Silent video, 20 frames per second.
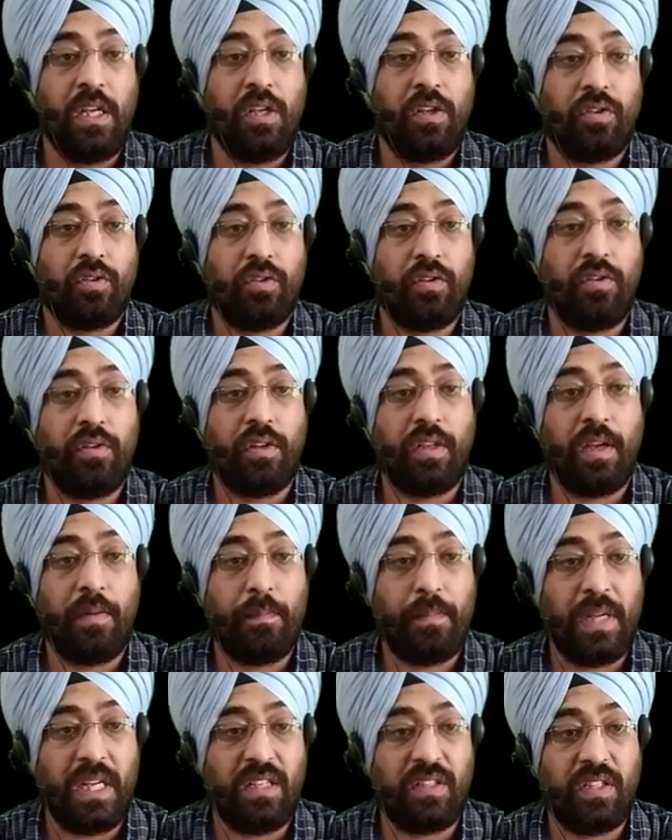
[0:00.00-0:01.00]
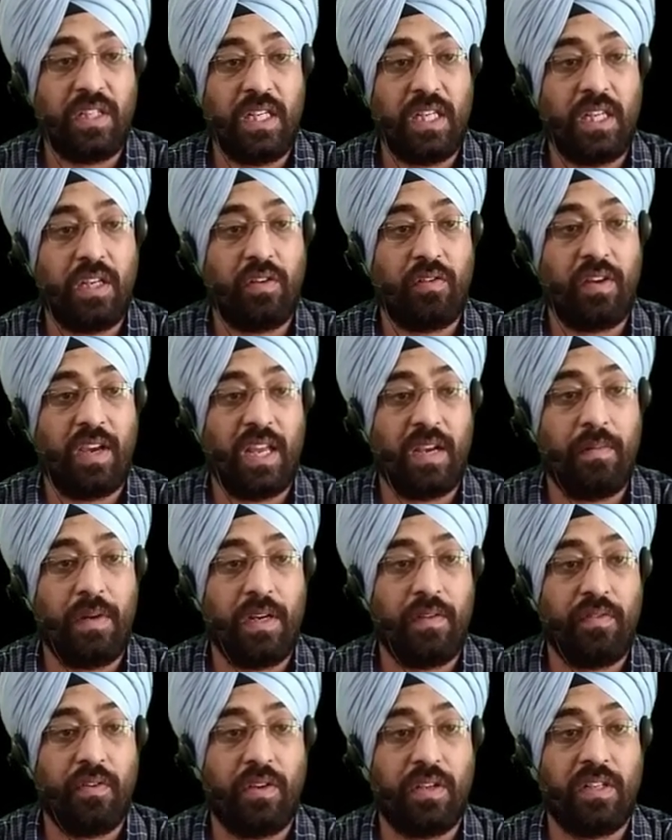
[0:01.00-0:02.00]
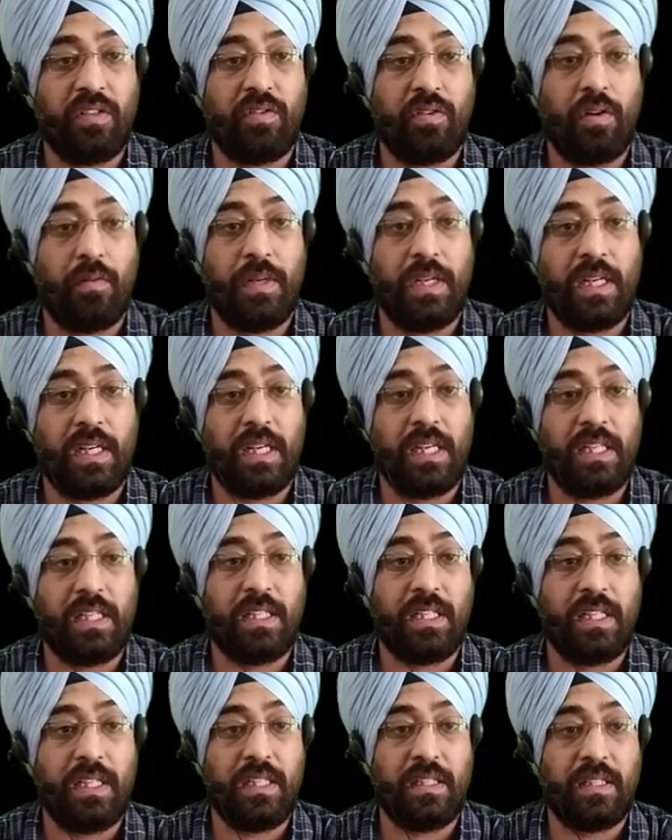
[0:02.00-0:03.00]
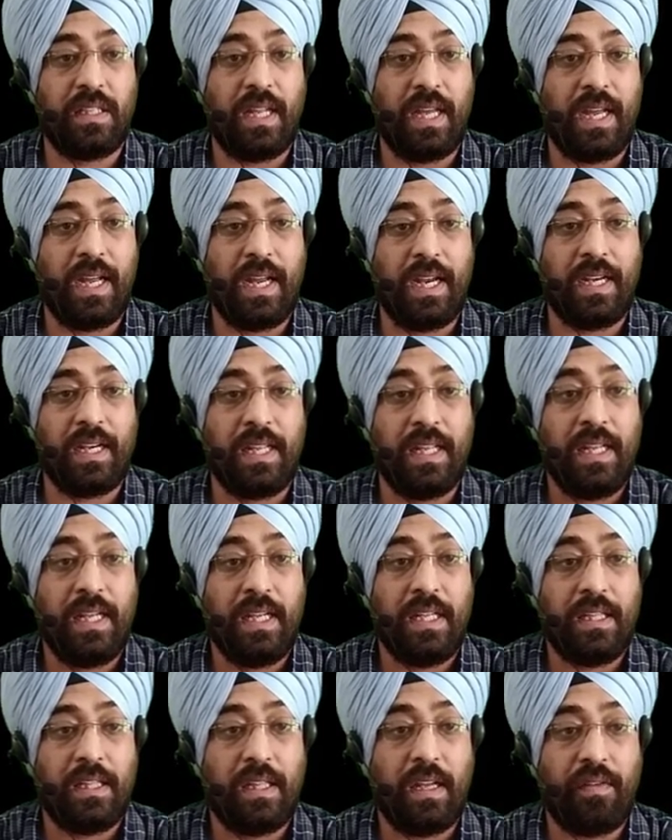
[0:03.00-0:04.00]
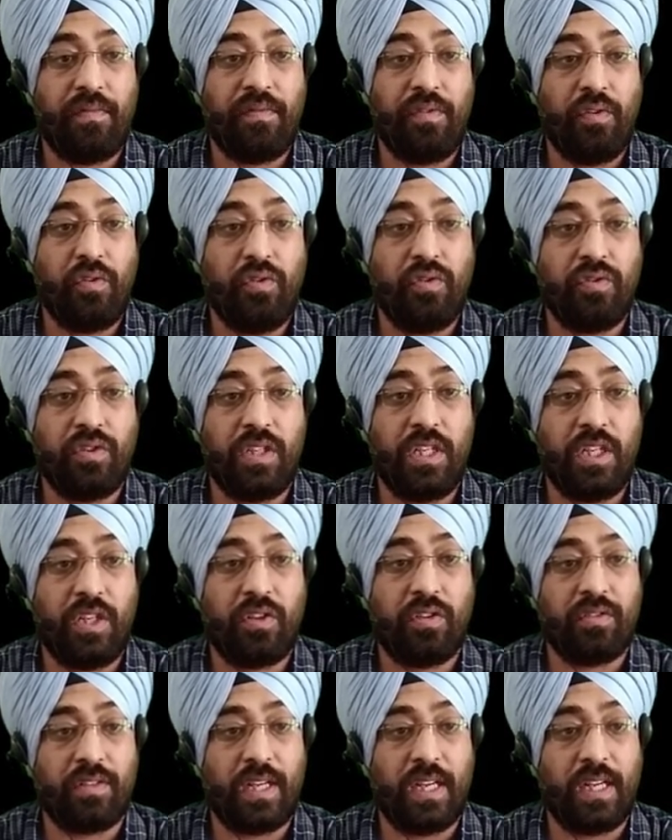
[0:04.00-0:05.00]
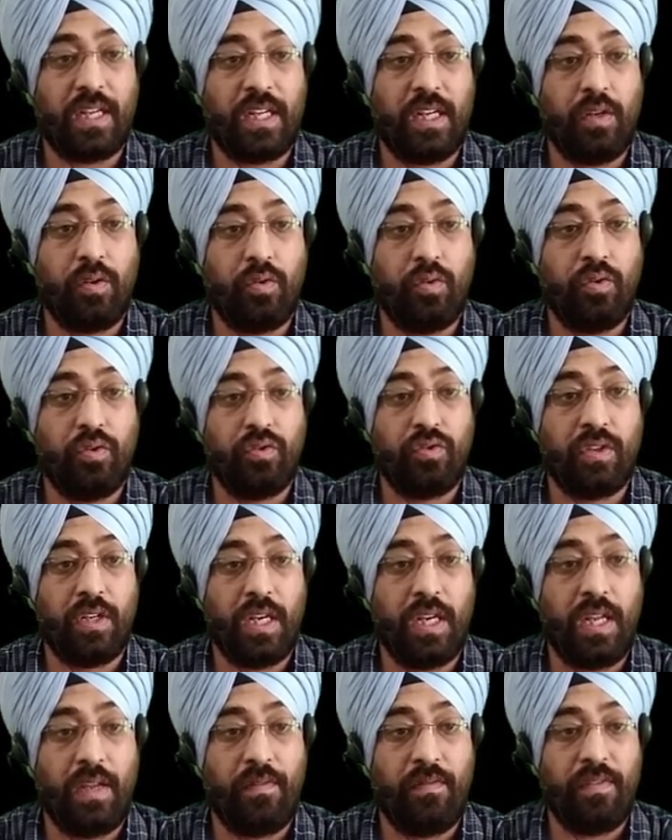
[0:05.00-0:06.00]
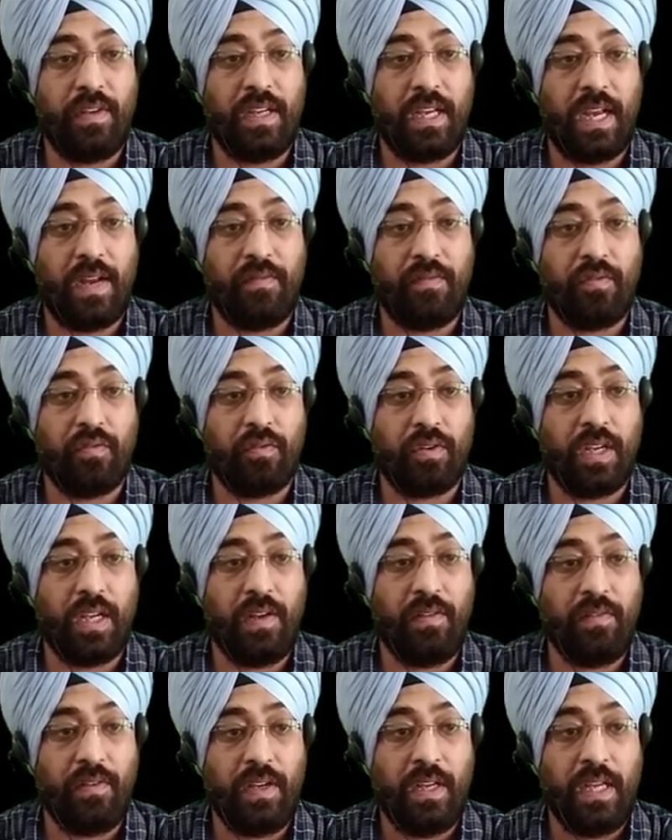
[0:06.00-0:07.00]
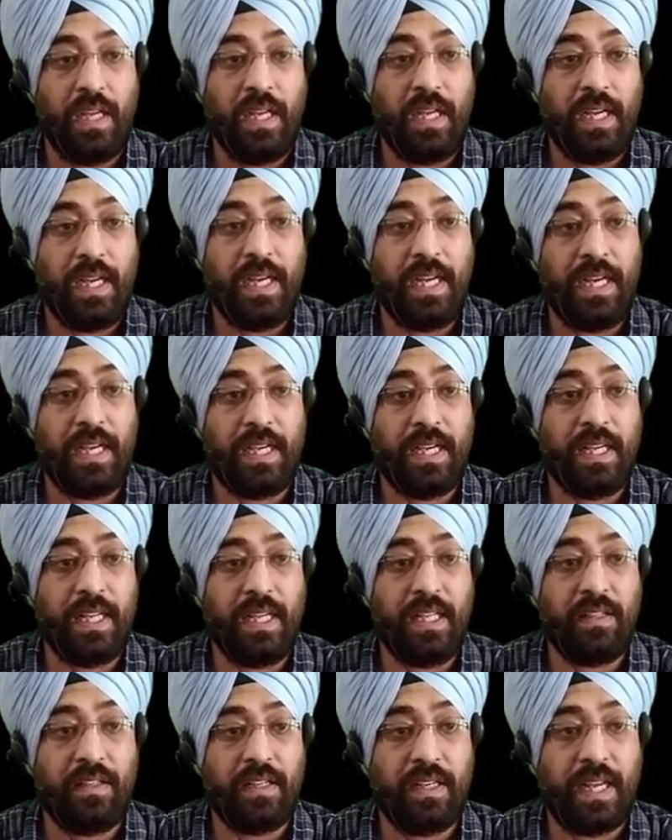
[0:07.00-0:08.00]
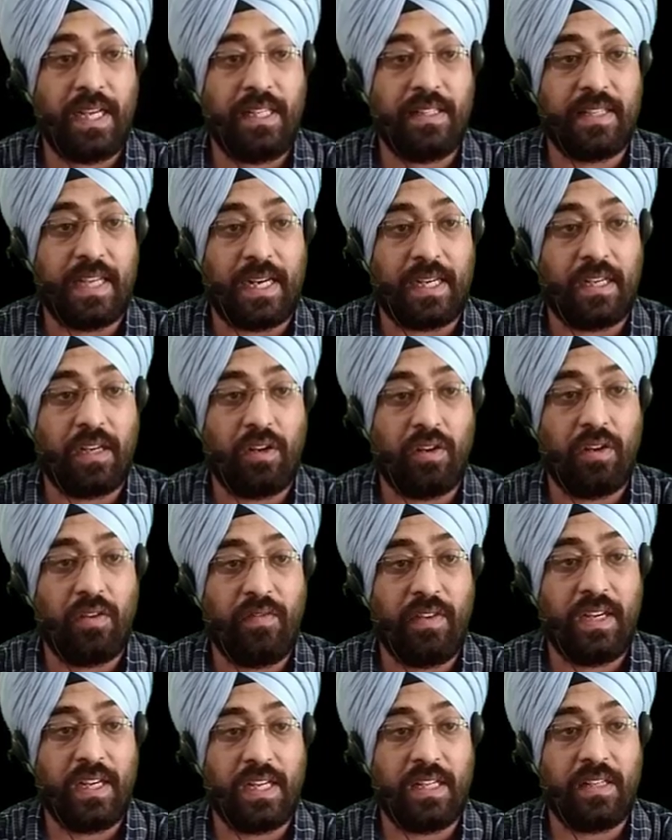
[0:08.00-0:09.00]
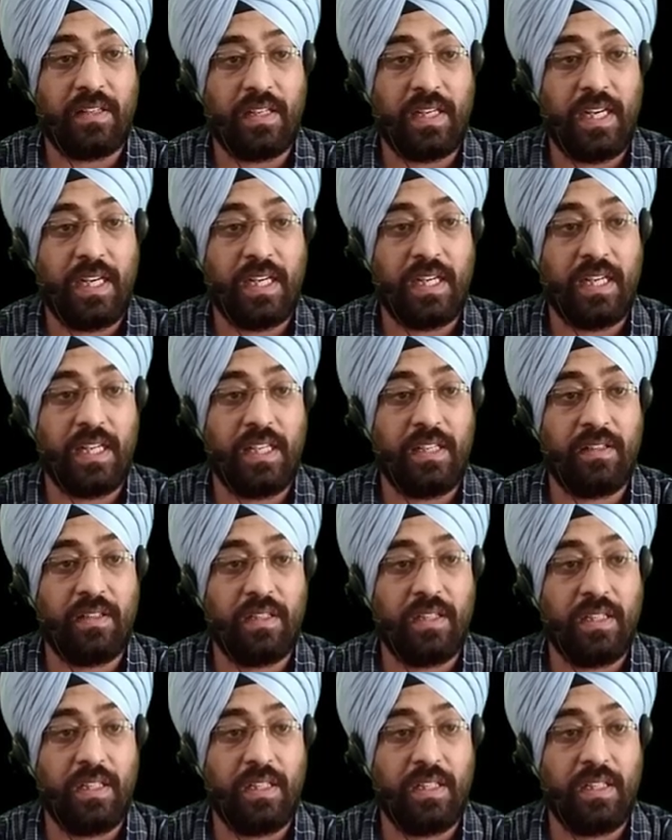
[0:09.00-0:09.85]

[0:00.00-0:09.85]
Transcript: So the basic requirement for this nomenclature is that the fused heterocycle whose name we have to give, it is dissected, or we can say it is